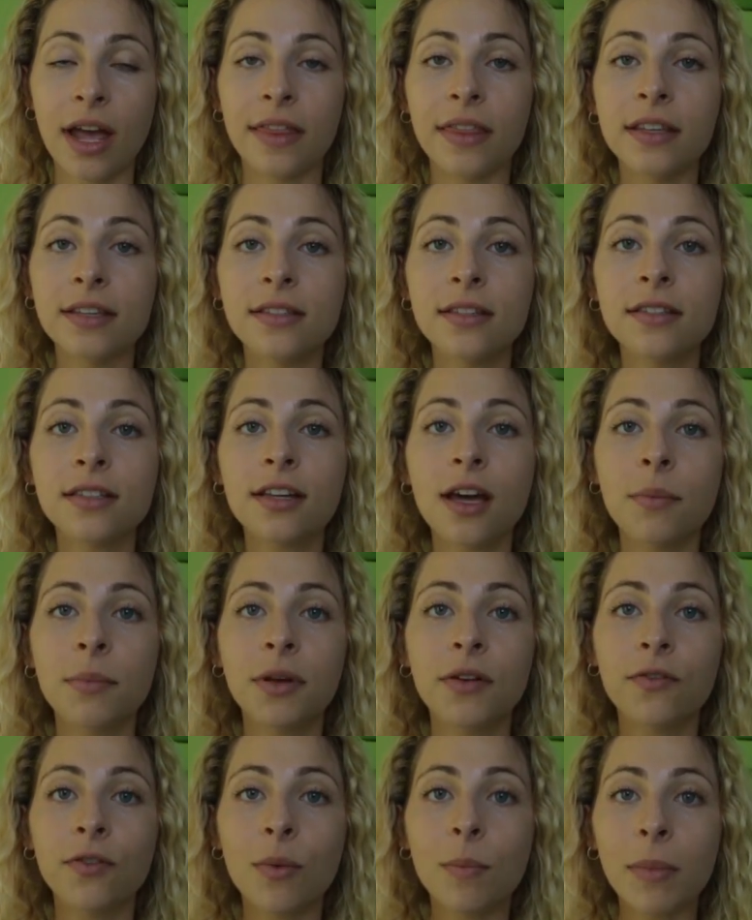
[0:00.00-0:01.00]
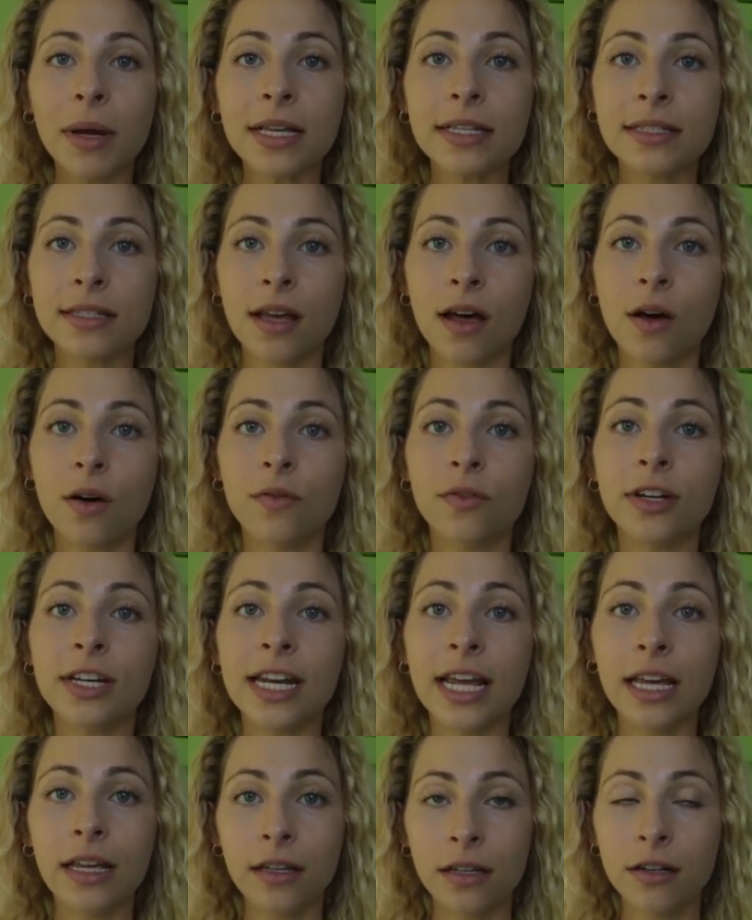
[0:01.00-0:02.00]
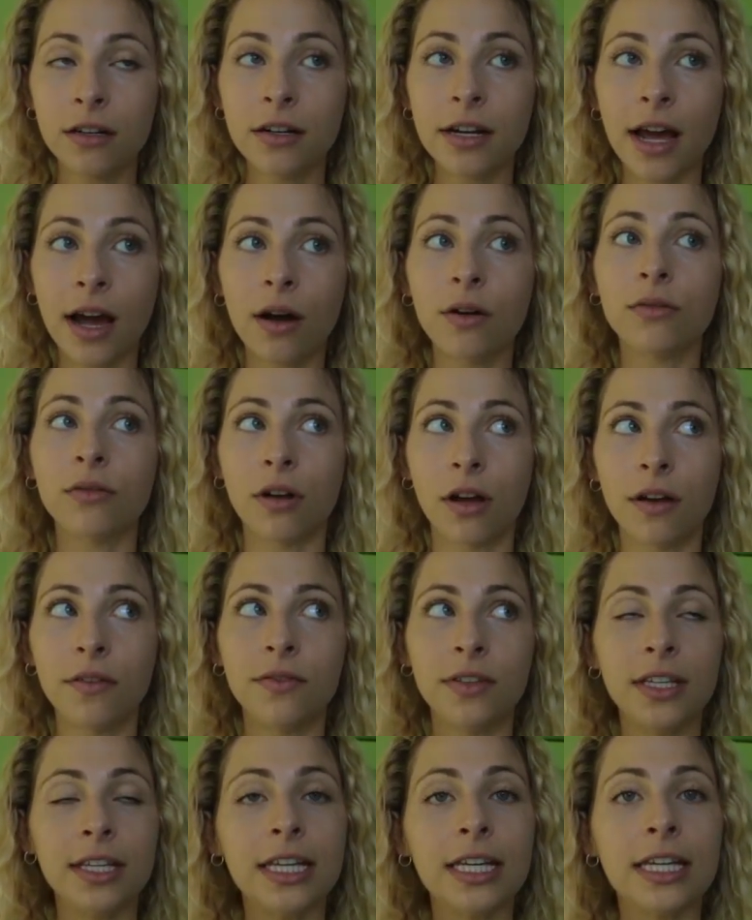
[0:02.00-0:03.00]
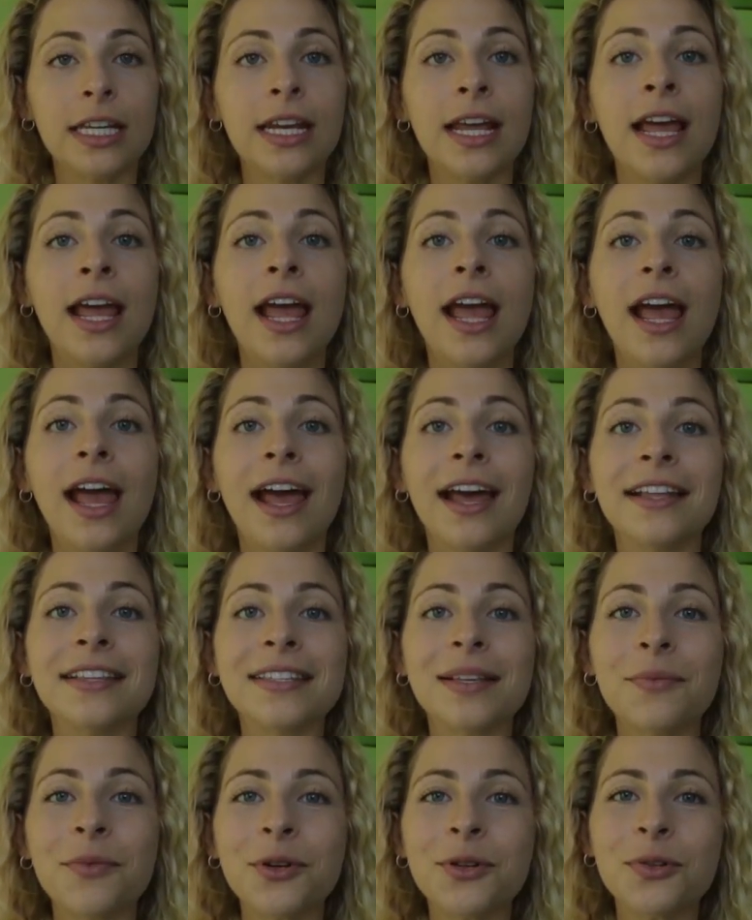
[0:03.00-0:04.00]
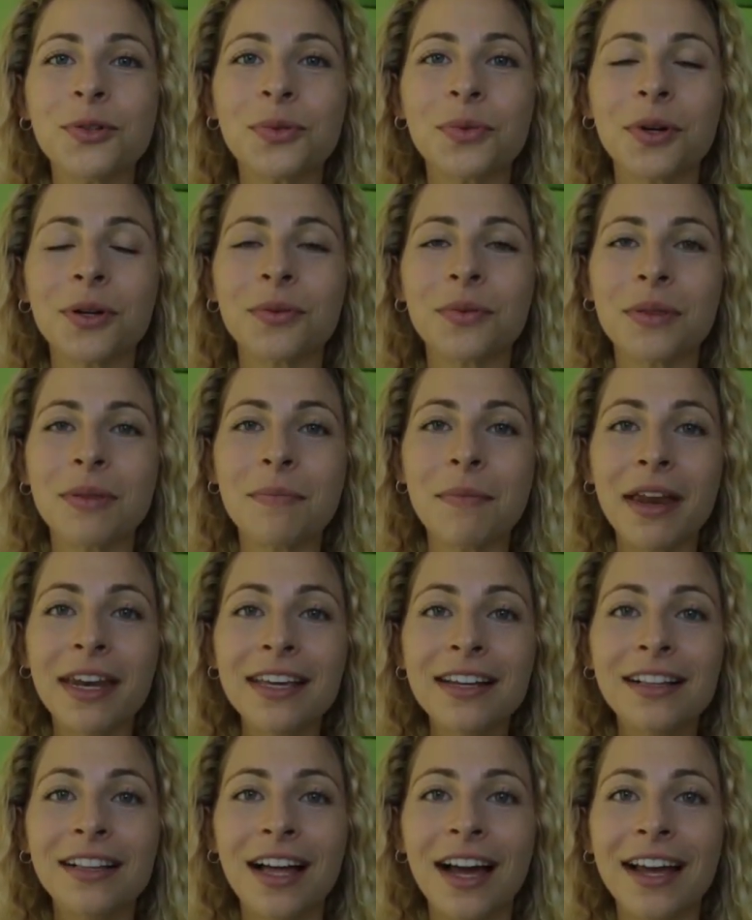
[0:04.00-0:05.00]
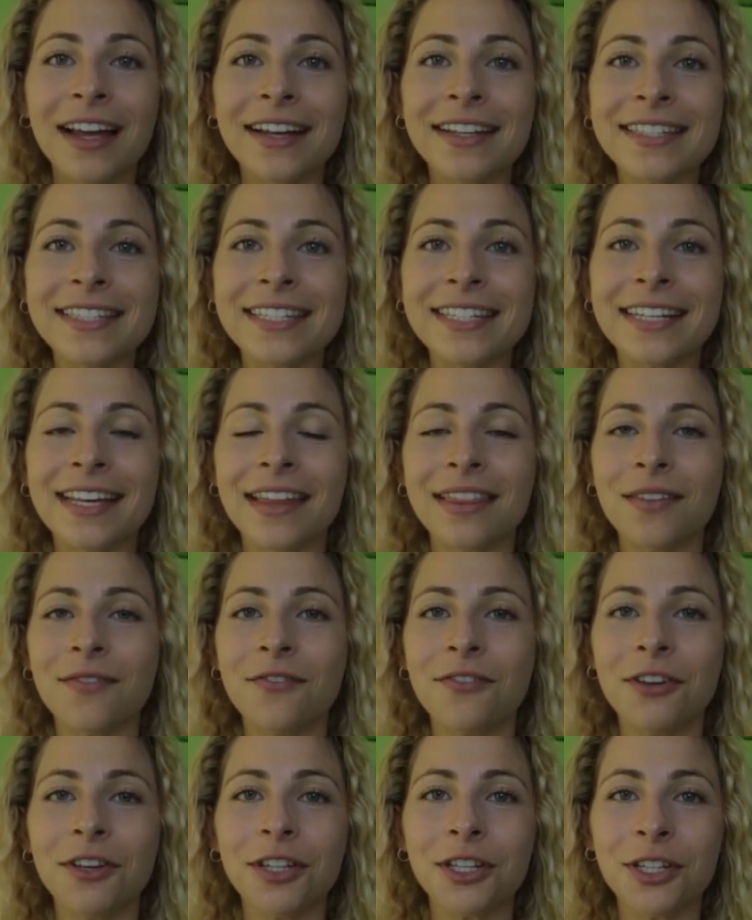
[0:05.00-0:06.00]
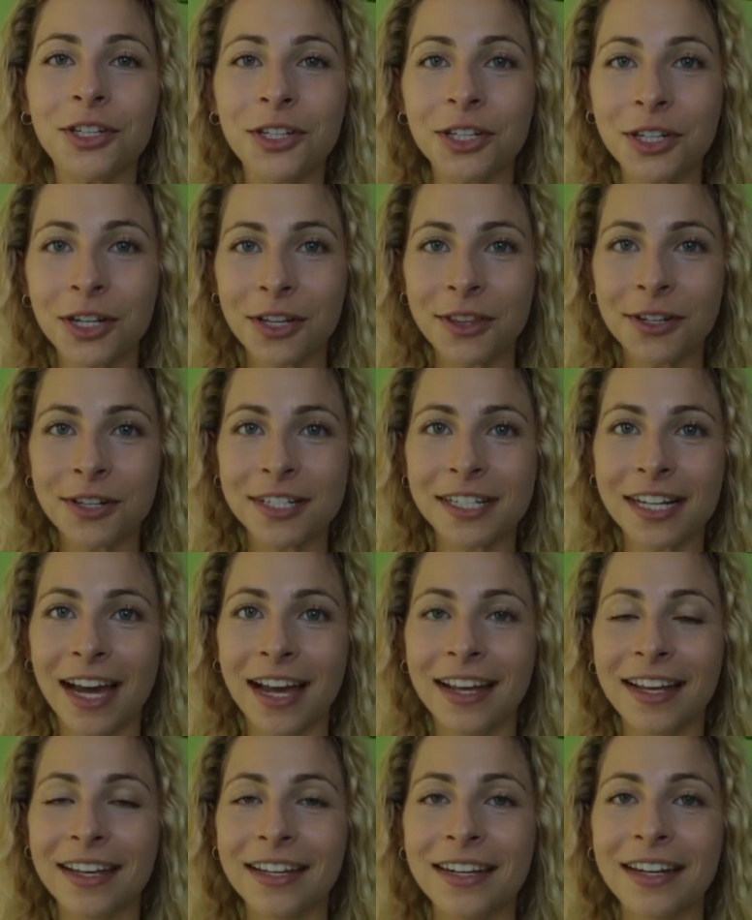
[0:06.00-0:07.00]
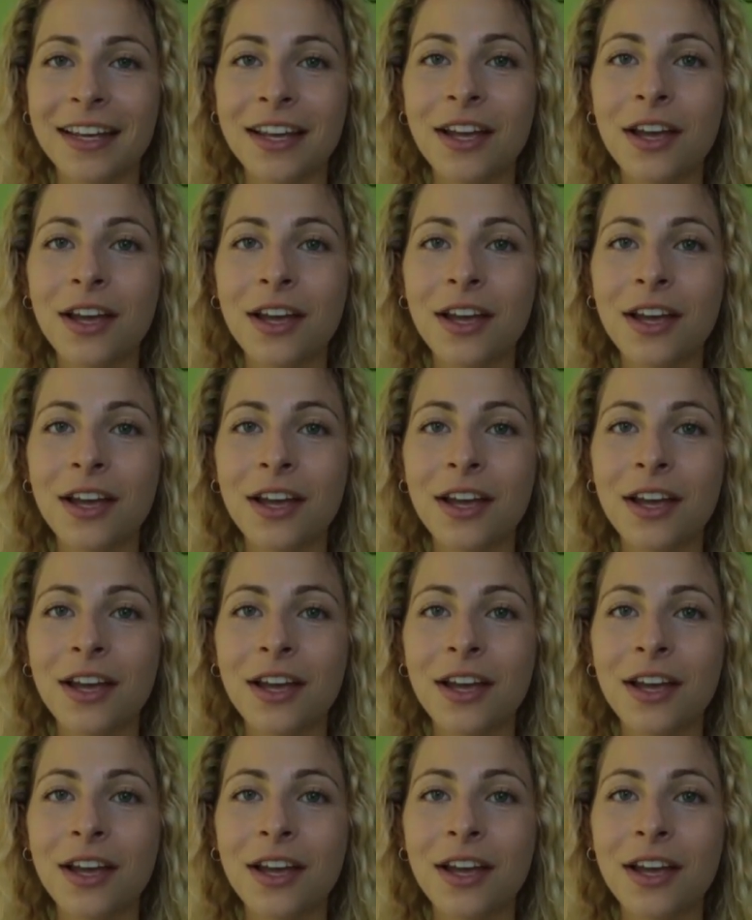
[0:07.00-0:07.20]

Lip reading: And this is coming from myself, an 8-year now raw vegan, and someone who's worked with many clients to get them feeling good on their diet.